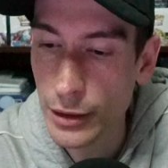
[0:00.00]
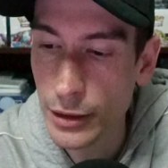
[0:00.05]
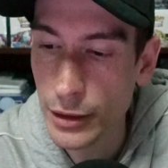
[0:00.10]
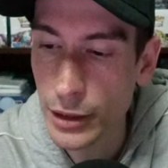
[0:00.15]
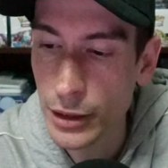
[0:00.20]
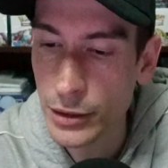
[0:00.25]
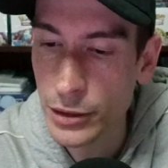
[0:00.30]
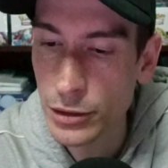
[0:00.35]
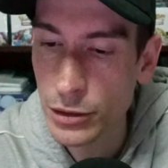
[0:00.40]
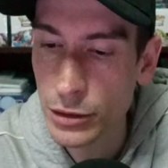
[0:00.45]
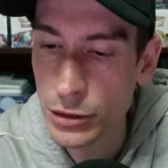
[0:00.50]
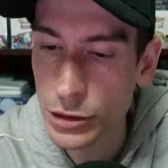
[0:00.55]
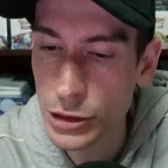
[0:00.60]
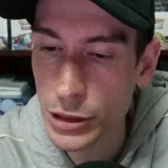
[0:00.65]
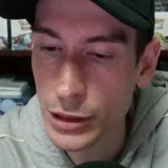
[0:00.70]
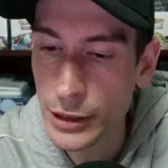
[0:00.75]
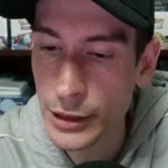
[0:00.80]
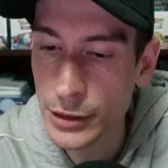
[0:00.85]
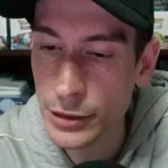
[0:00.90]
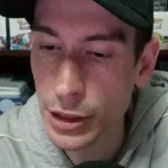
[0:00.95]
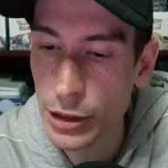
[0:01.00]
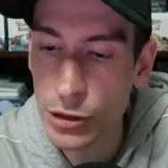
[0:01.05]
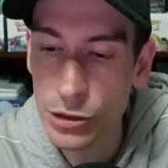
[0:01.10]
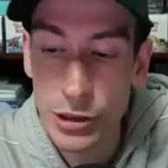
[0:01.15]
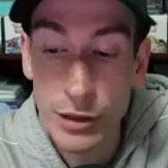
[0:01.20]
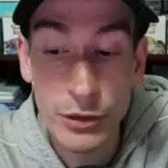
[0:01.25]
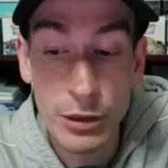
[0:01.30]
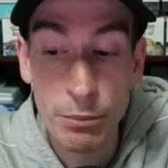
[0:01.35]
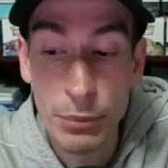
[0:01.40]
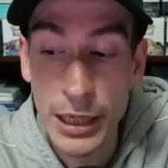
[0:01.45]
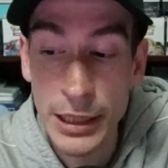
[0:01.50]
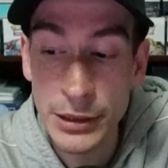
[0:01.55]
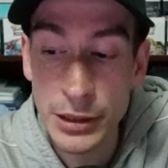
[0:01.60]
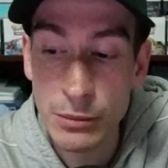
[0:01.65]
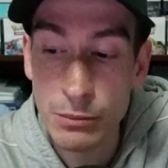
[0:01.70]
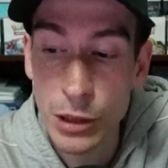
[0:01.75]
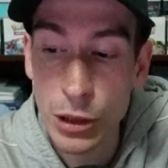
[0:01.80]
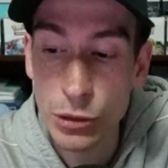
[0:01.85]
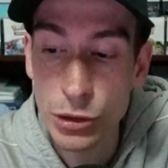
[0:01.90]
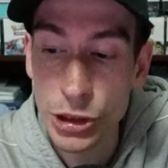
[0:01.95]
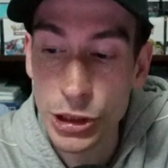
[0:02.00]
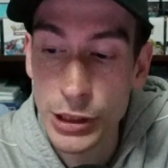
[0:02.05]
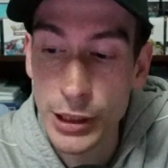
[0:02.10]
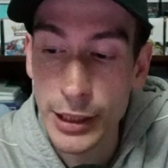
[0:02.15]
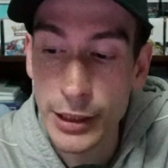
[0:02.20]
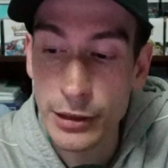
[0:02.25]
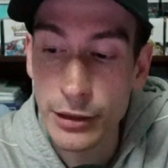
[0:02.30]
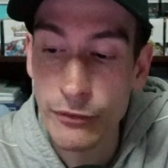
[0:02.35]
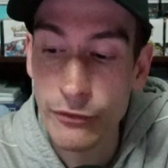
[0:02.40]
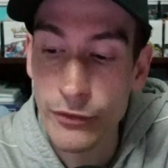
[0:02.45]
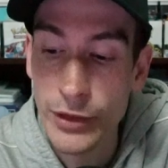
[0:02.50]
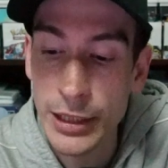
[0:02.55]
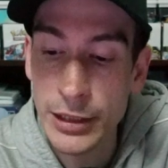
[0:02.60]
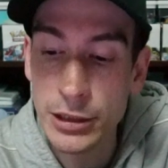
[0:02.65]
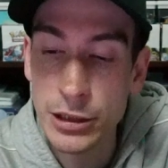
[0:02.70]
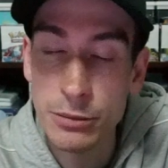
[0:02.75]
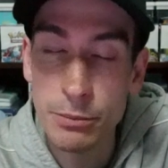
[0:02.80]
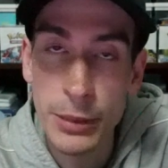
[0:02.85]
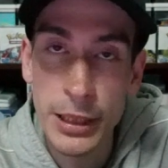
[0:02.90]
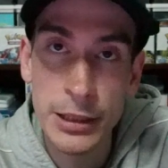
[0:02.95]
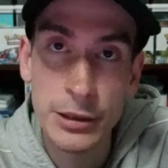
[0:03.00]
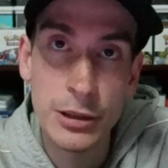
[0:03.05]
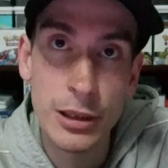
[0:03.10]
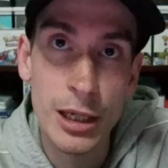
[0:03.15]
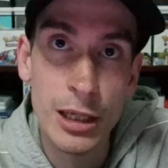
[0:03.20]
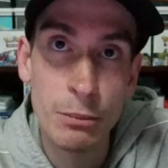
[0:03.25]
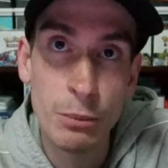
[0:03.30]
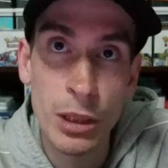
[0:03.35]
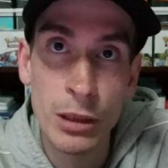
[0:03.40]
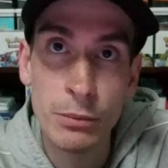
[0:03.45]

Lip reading: And it looks like they also have the Binding Mochi and Defiance Band to help